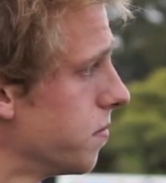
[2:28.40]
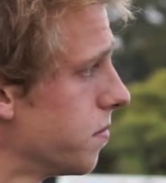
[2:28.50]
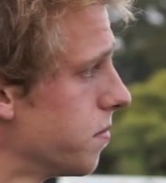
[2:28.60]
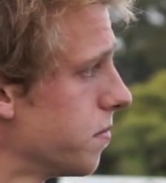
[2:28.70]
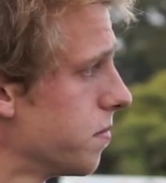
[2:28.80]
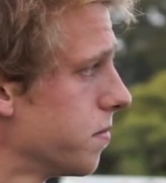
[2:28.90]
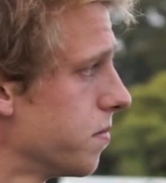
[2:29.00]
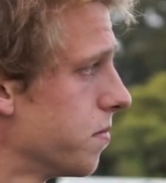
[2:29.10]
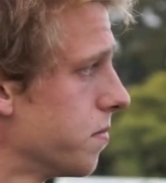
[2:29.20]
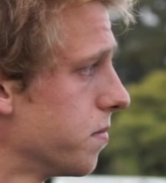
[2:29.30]

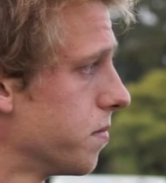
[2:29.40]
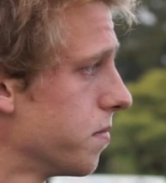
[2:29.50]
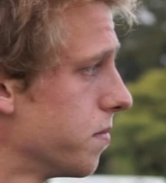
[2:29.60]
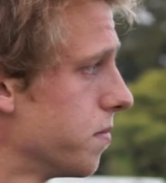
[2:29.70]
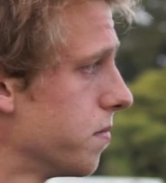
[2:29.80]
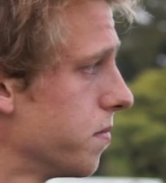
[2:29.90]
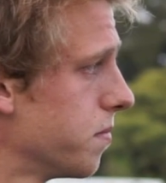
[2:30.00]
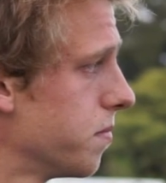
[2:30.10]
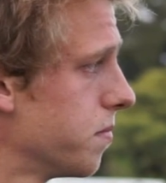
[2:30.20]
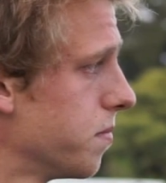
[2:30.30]

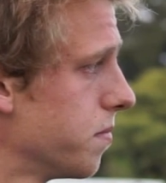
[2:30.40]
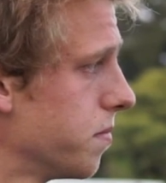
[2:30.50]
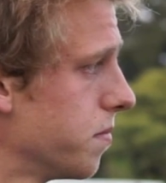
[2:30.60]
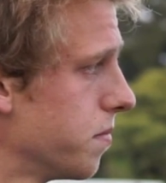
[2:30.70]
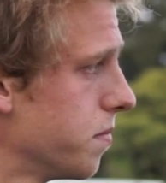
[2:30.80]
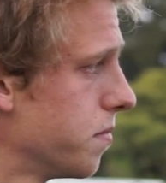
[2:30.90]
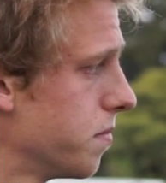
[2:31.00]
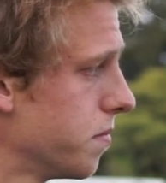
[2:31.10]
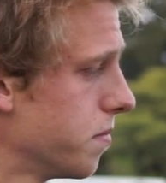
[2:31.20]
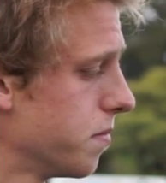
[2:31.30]

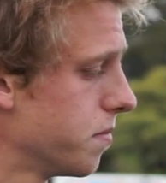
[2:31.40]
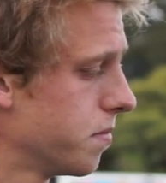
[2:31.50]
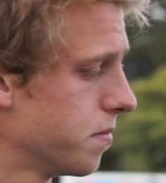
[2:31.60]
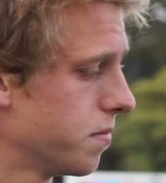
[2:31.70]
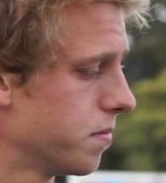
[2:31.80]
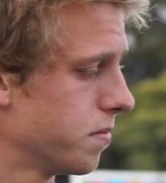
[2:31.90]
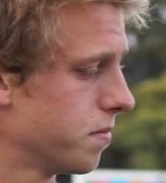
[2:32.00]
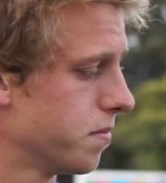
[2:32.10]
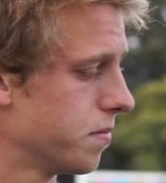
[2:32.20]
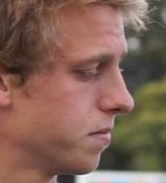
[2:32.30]

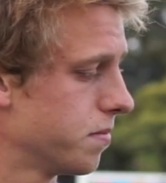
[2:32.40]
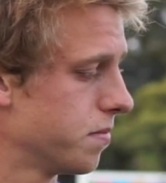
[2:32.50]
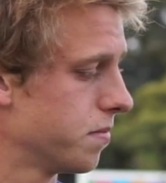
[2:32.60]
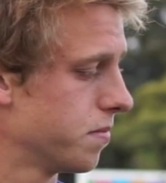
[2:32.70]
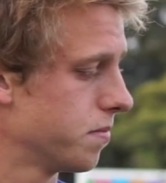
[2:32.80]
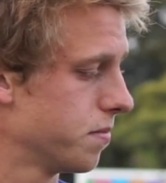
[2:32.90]
(not speaking)